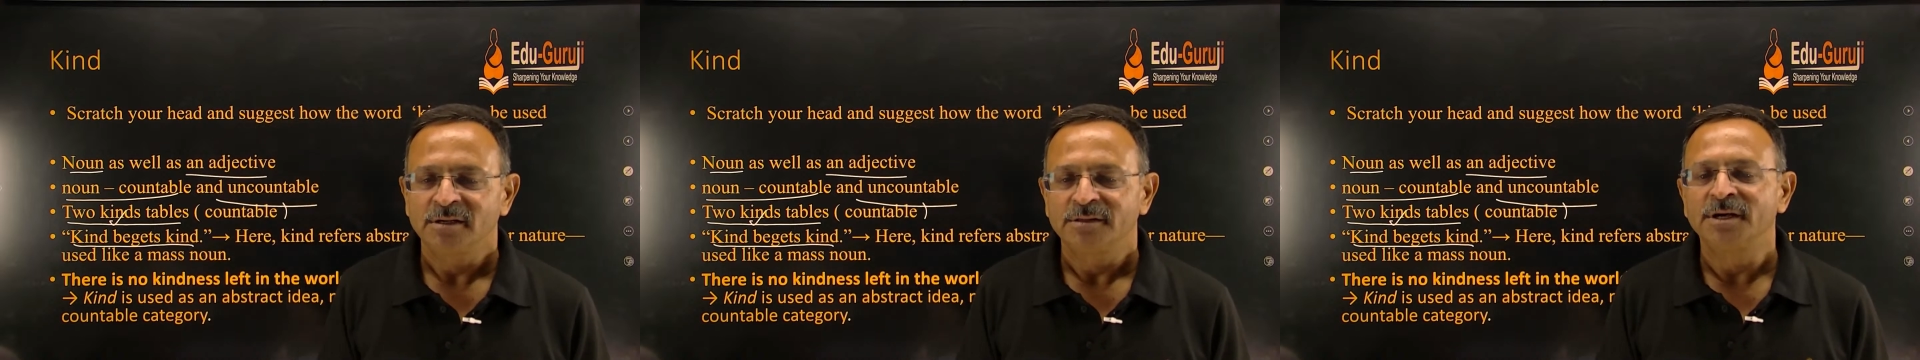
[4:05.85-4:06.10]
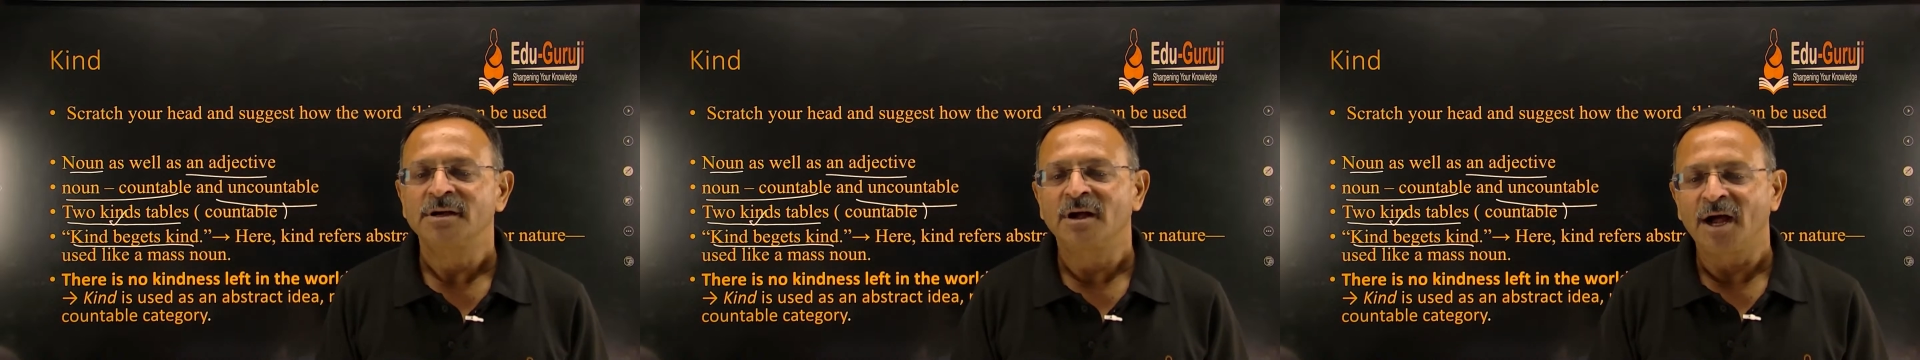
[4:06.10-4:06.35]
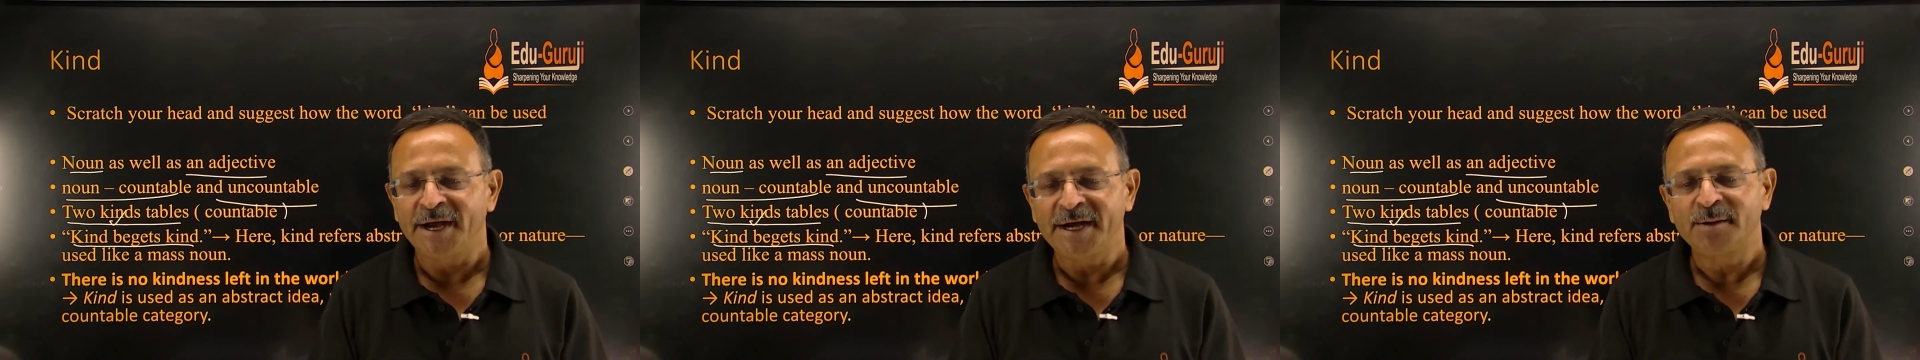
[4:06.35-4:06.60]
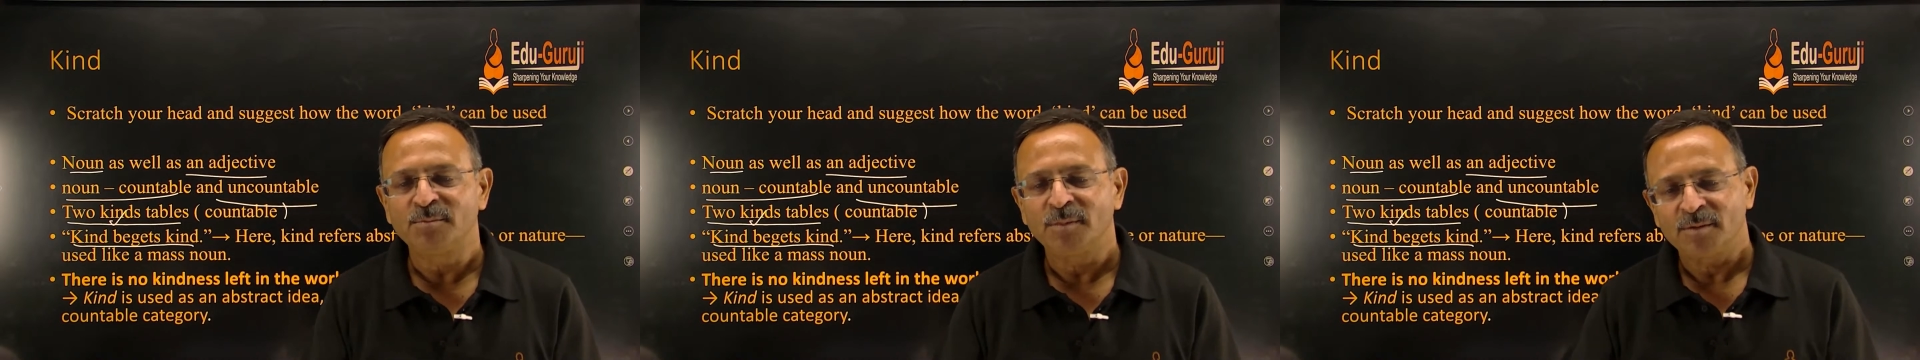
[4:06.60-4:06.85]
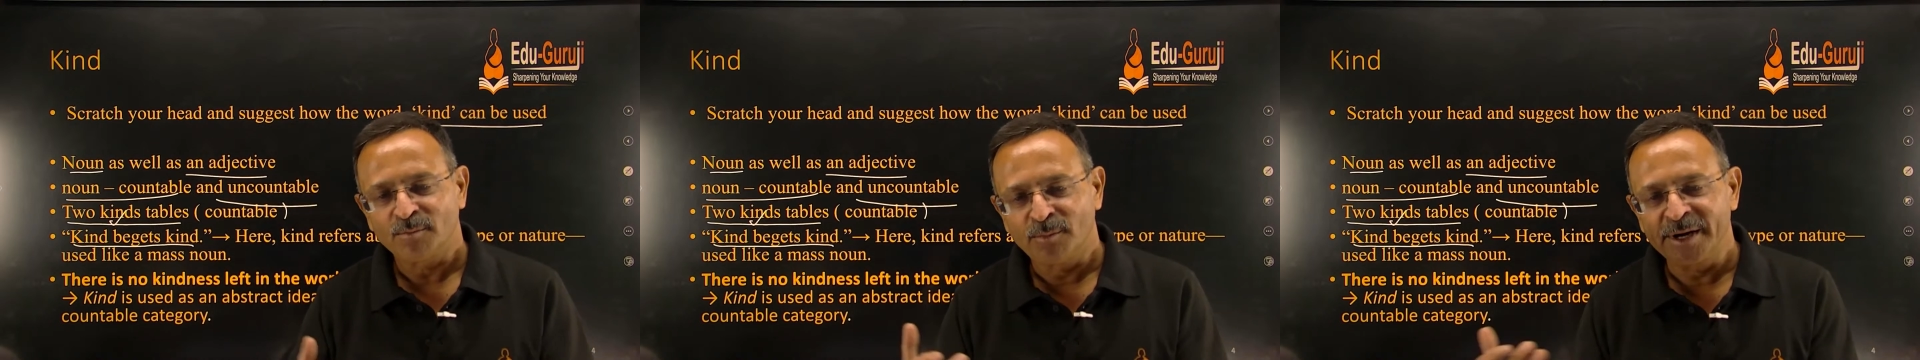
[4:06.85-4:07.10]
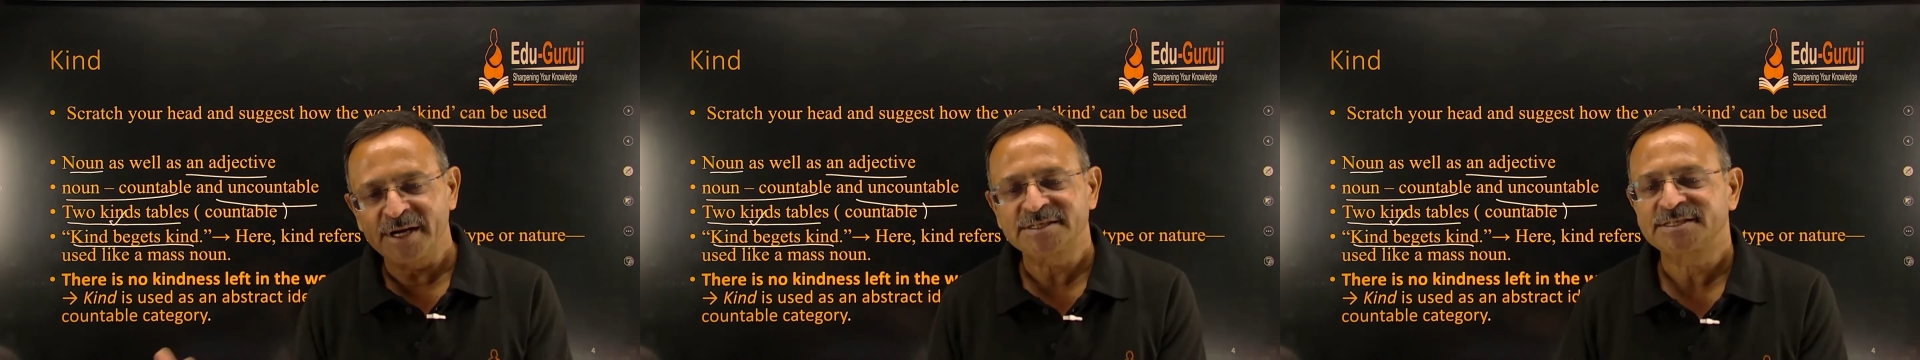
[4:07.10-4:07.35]
the kind
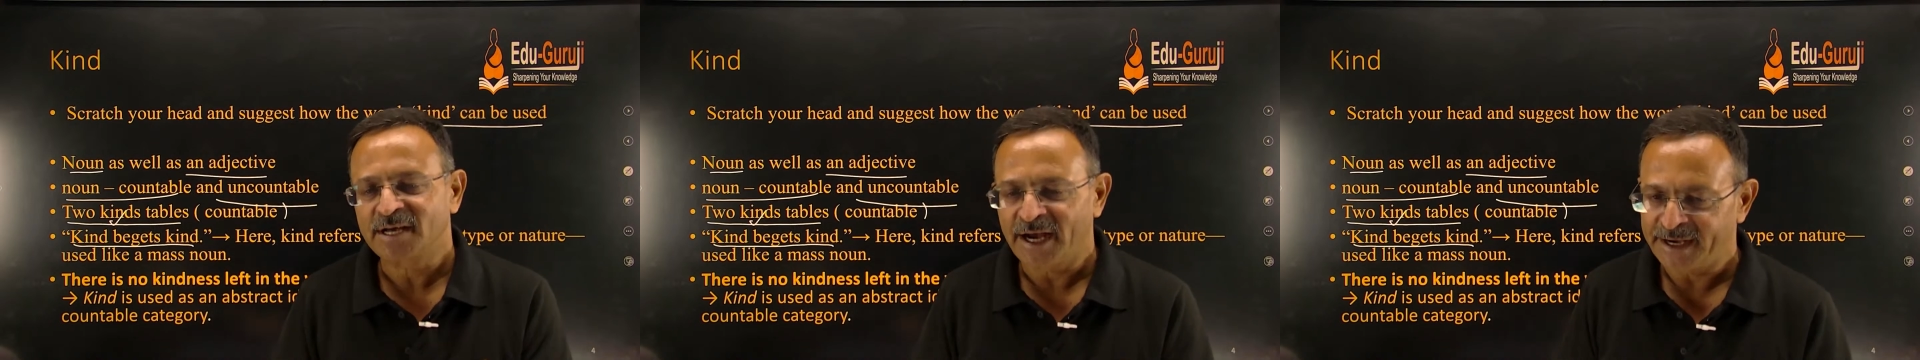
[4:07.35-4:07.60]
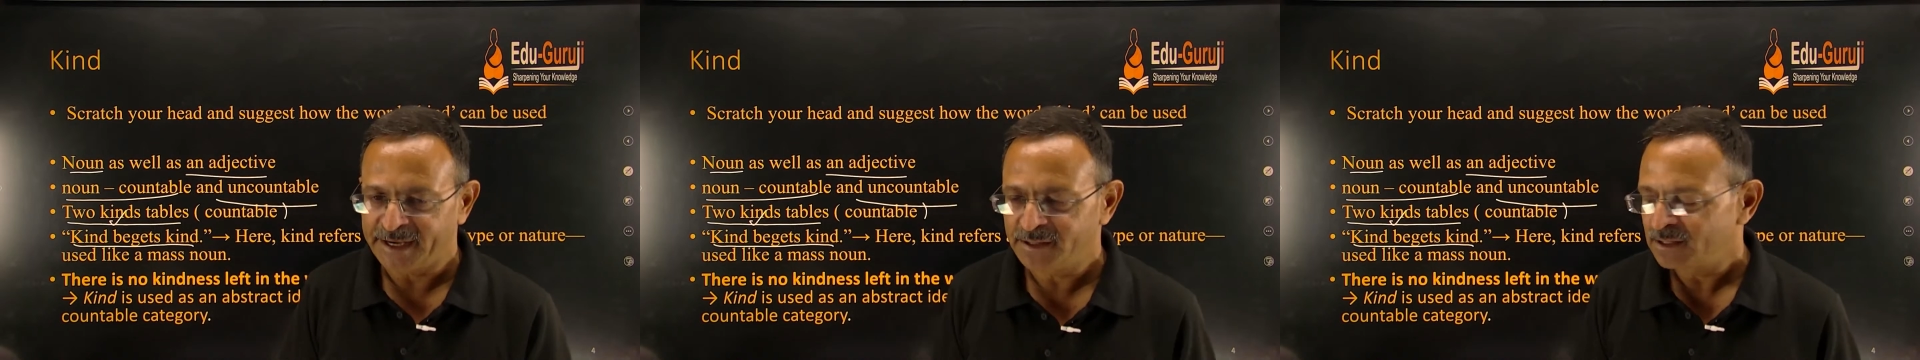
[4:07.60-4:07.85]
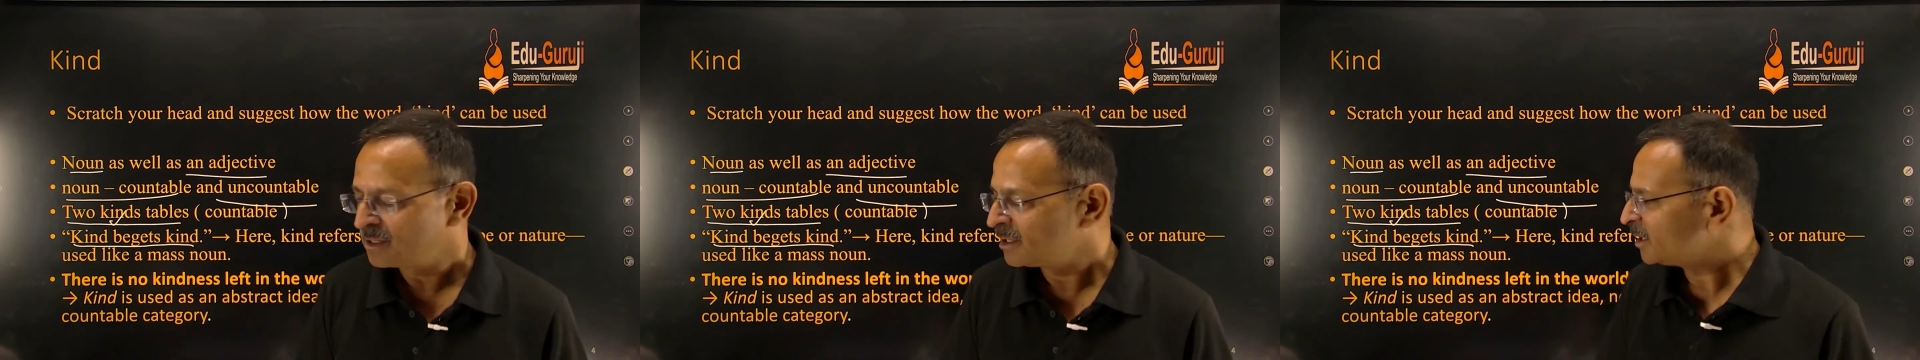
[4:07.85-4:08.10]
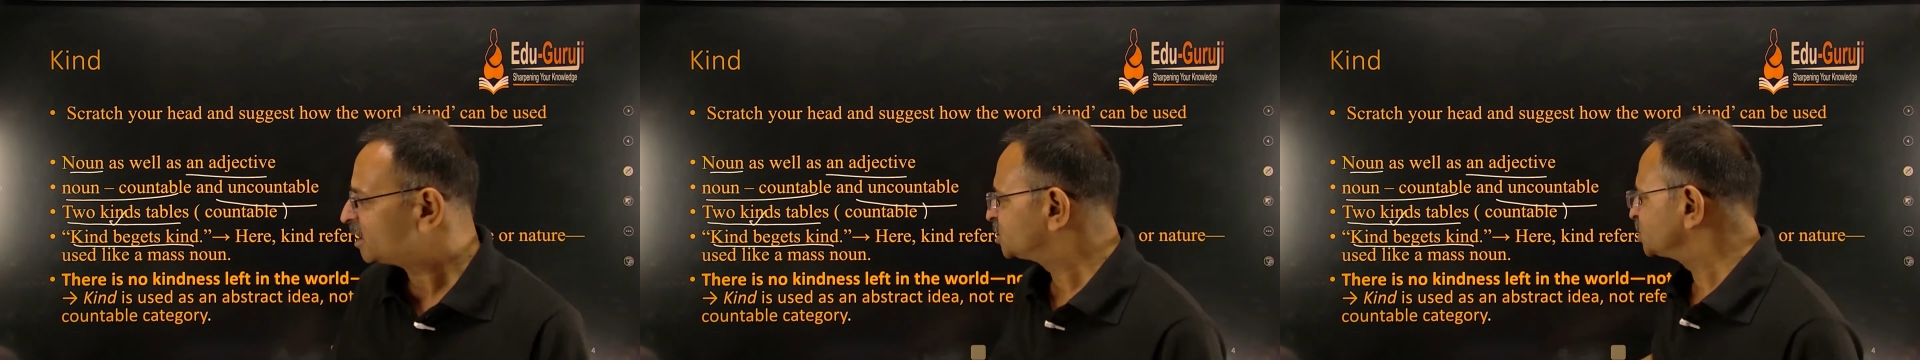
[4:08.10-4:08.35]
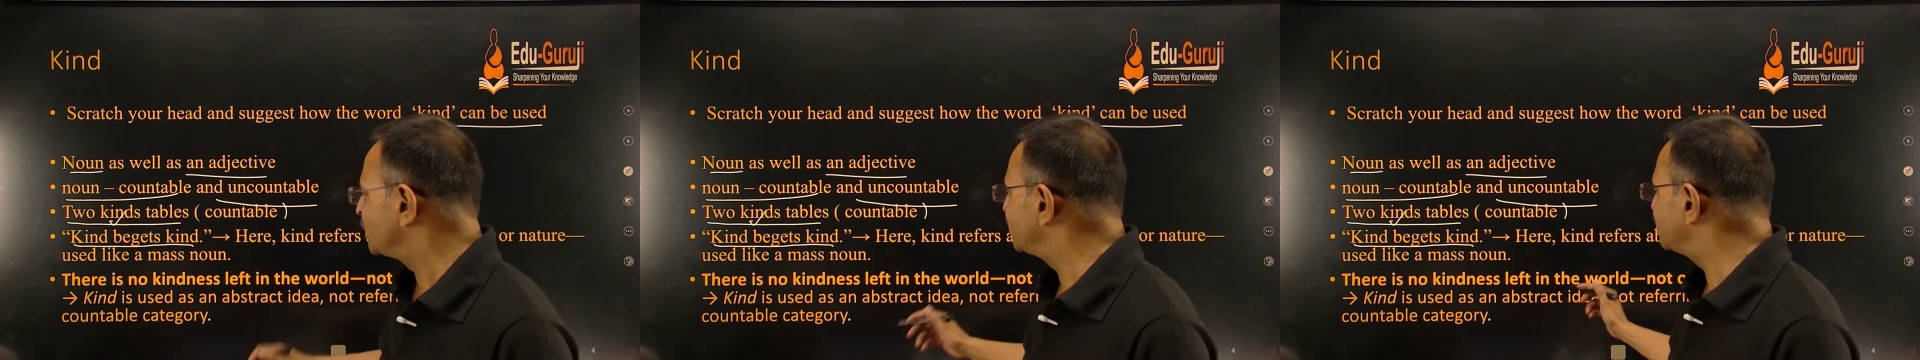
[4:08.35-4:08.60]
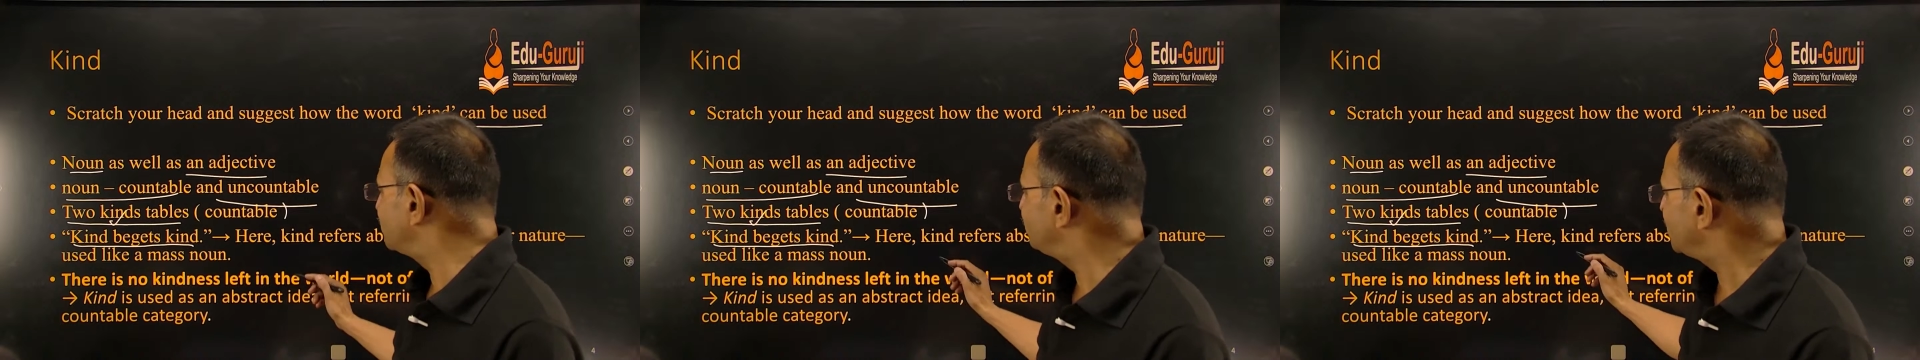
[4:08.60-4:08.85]
brings kind. So
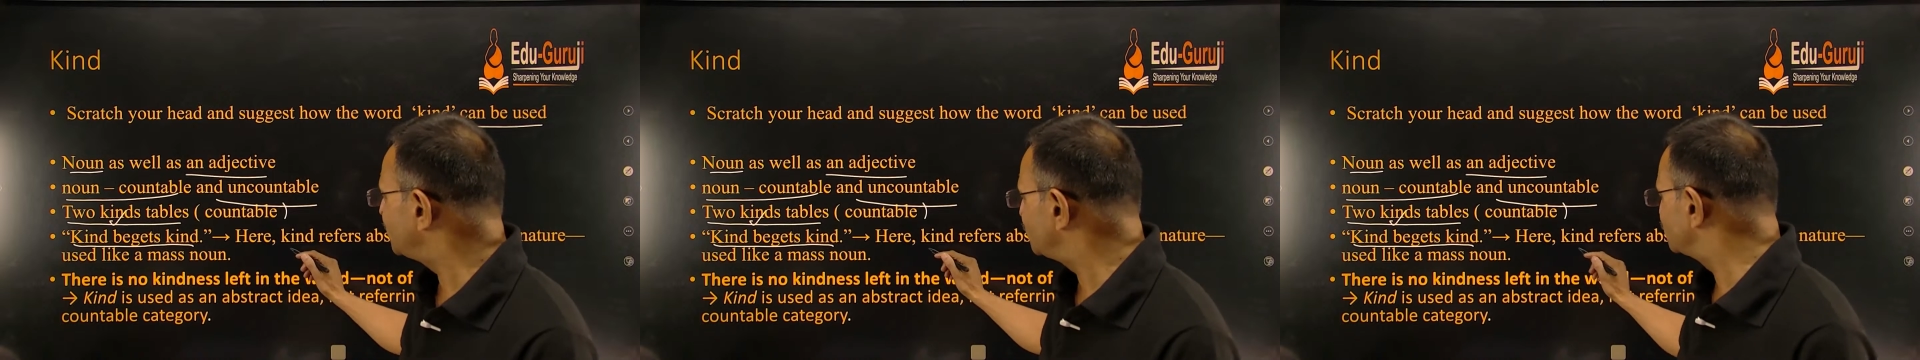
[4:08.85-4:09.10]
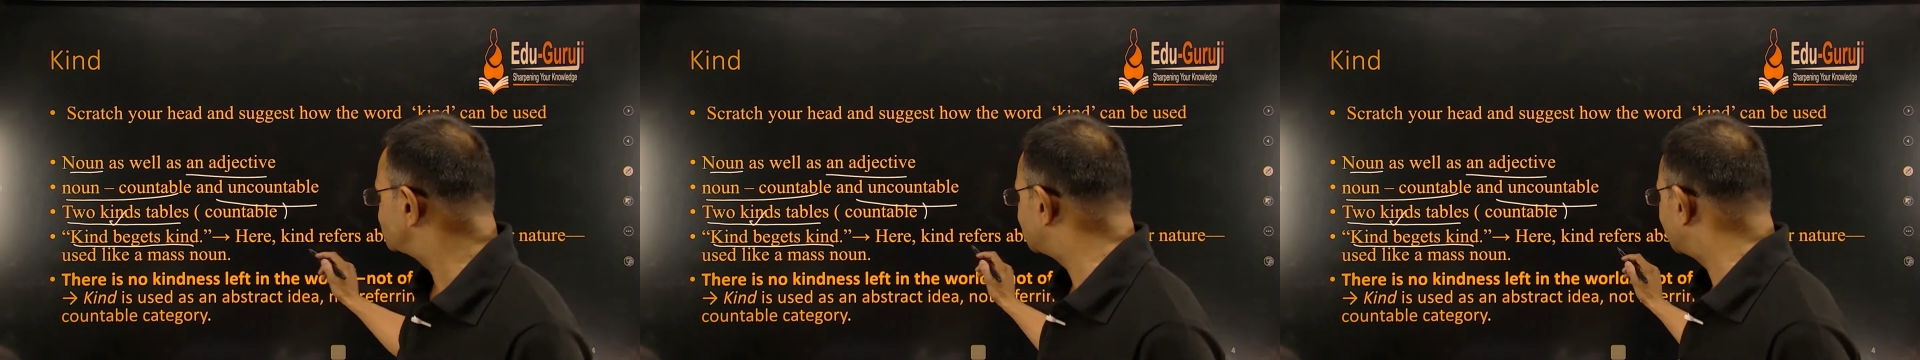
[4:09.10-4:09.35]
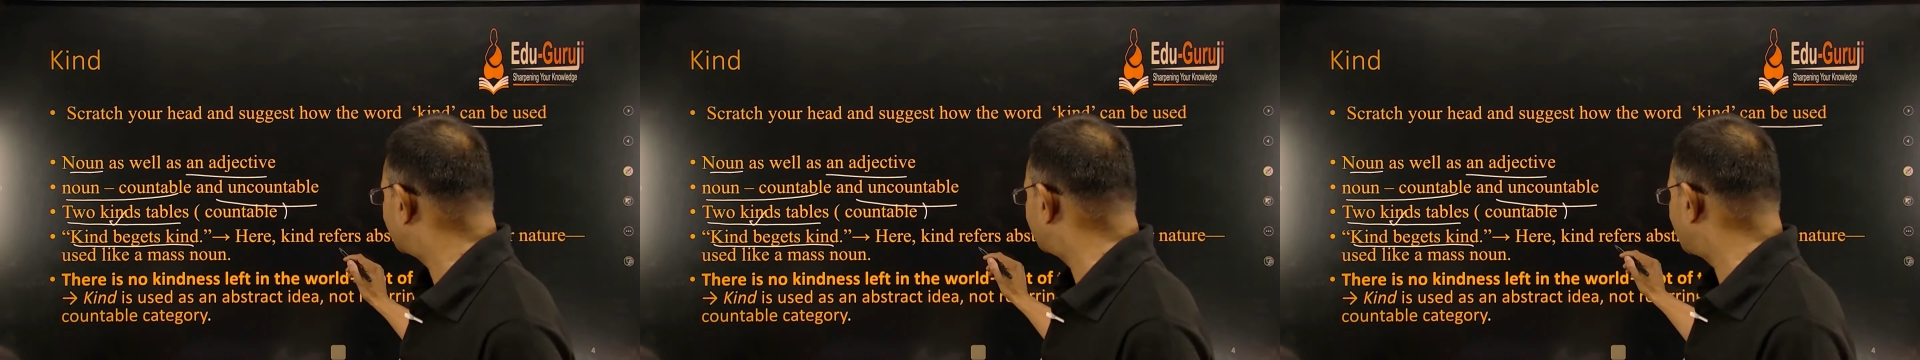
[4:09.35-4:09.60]
here we are using it